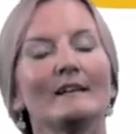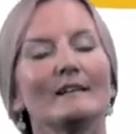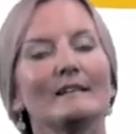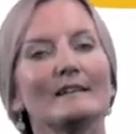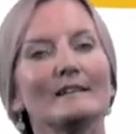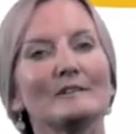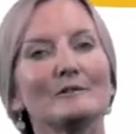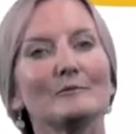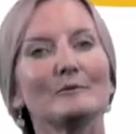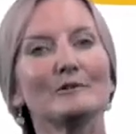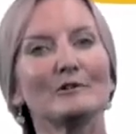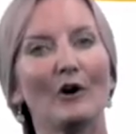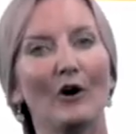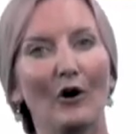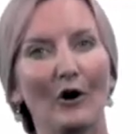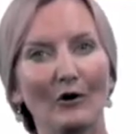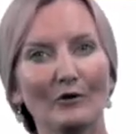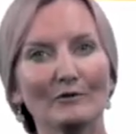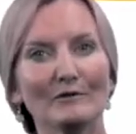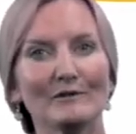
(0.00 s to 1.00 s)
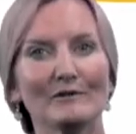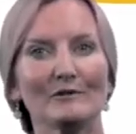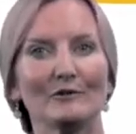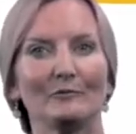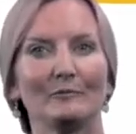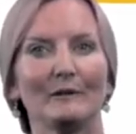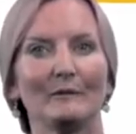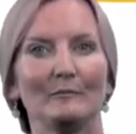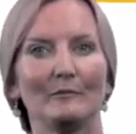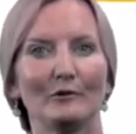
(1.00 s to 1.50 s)
This would also
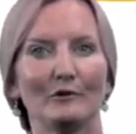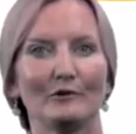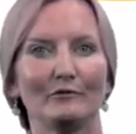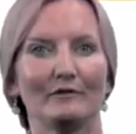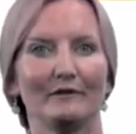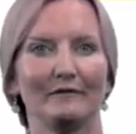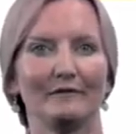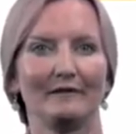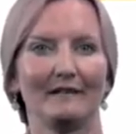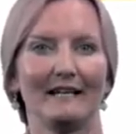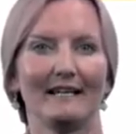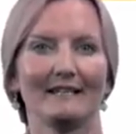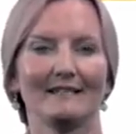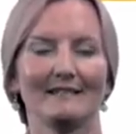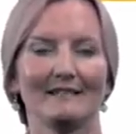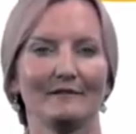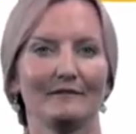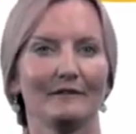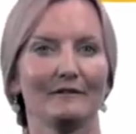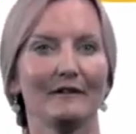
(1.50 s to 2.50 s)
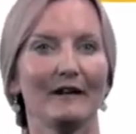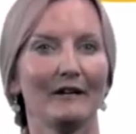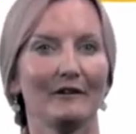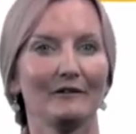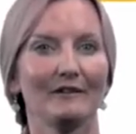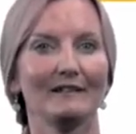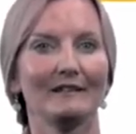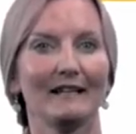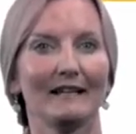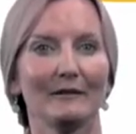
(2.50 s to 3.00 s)
be more reflective of how
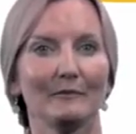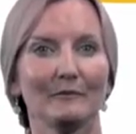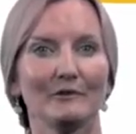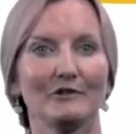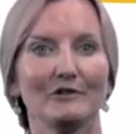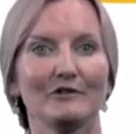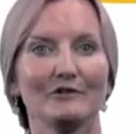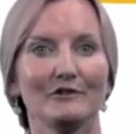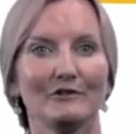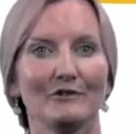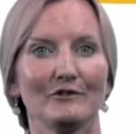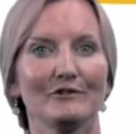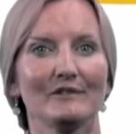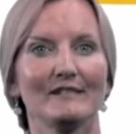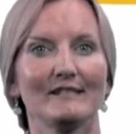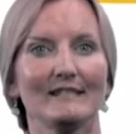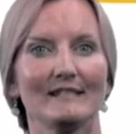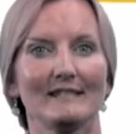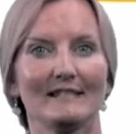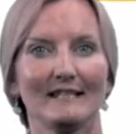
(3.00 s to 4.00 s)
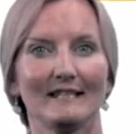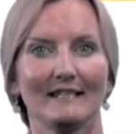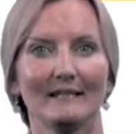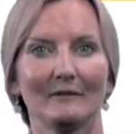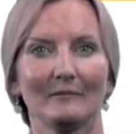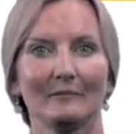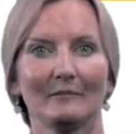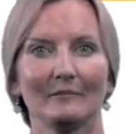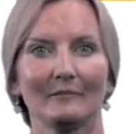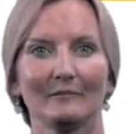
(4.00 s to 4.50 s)
the language is used
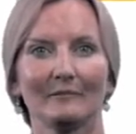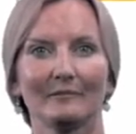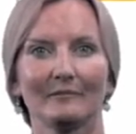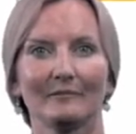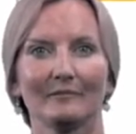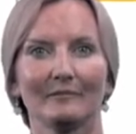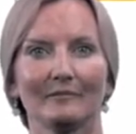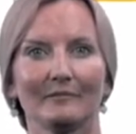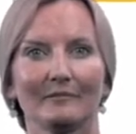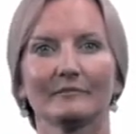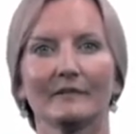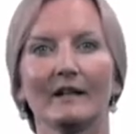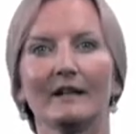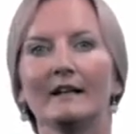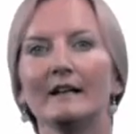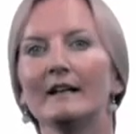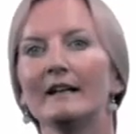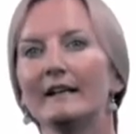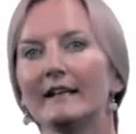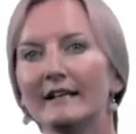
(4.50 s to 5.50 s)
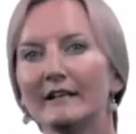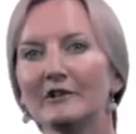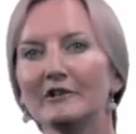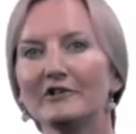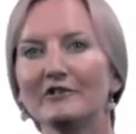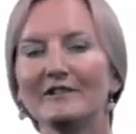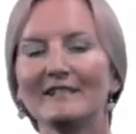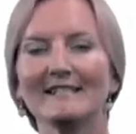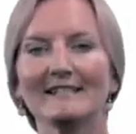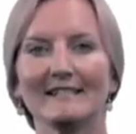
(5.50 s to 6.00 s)
today.
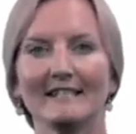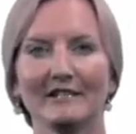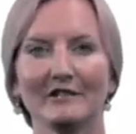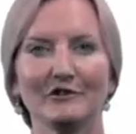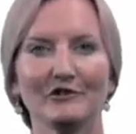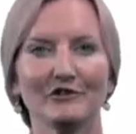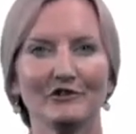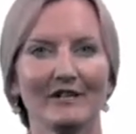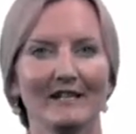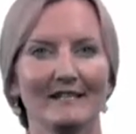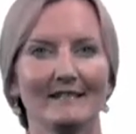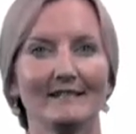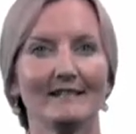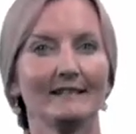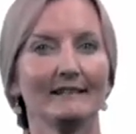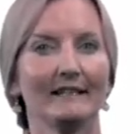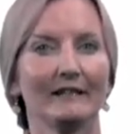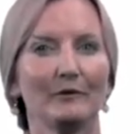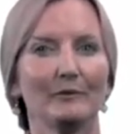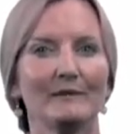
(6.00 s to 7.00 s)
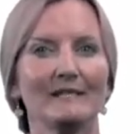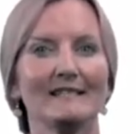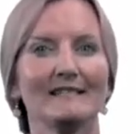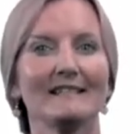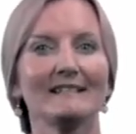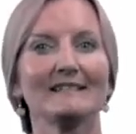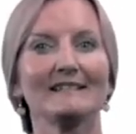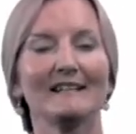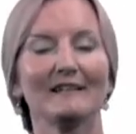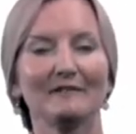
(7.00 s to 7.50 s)
Increased interest in
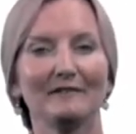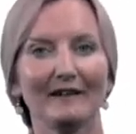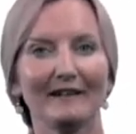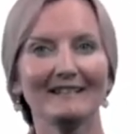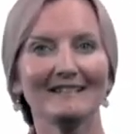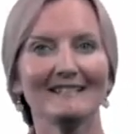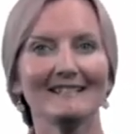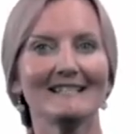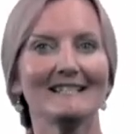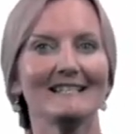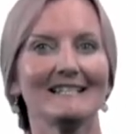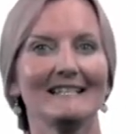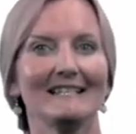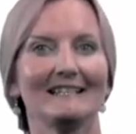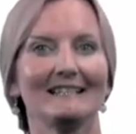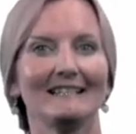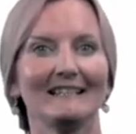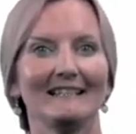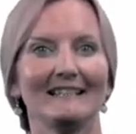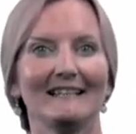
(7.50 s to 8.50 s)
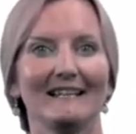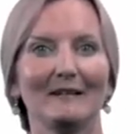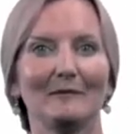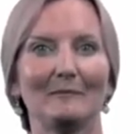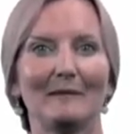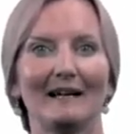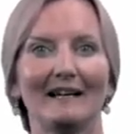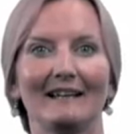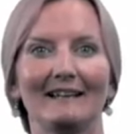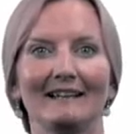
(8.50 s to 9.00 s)
linguistic diversity in
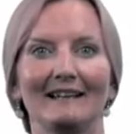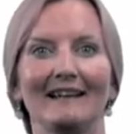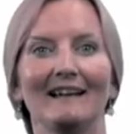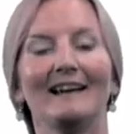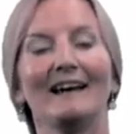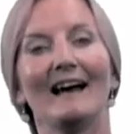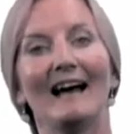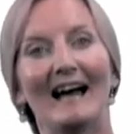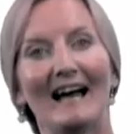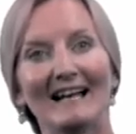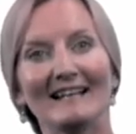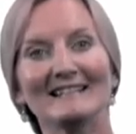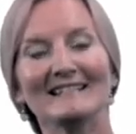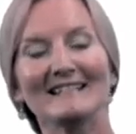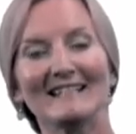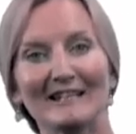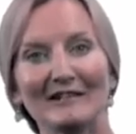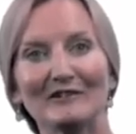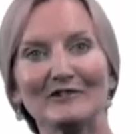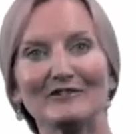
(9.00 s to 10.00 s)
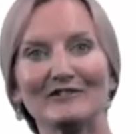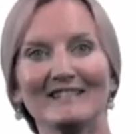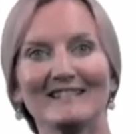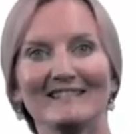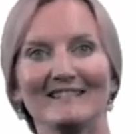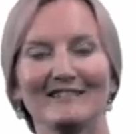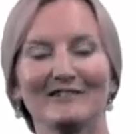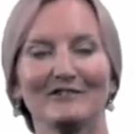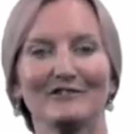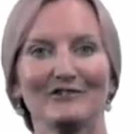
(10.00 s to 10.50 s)
EMI and
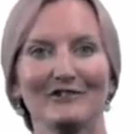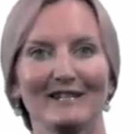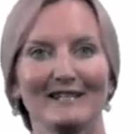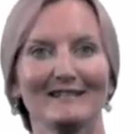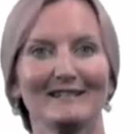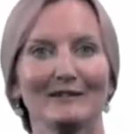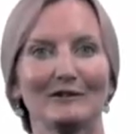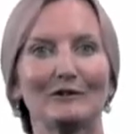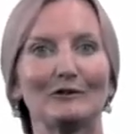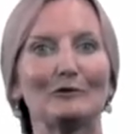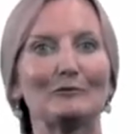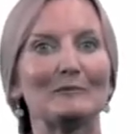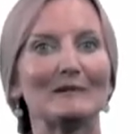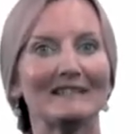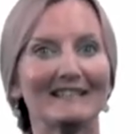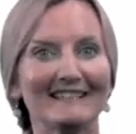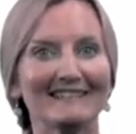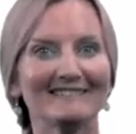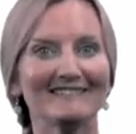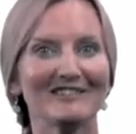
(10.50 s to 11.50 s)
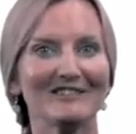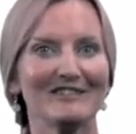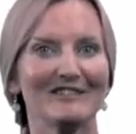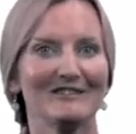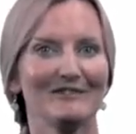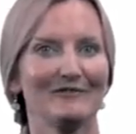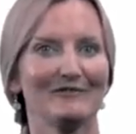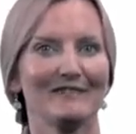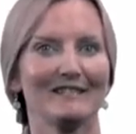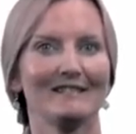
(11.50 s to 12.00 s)
increased interest in global
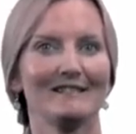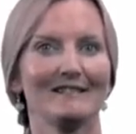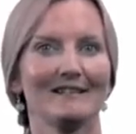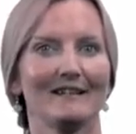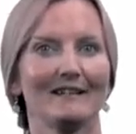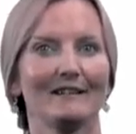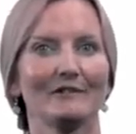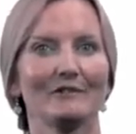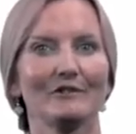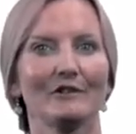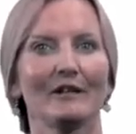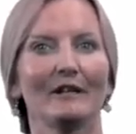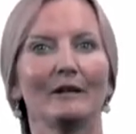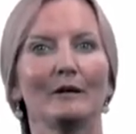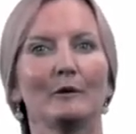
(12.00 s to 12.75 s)
English's research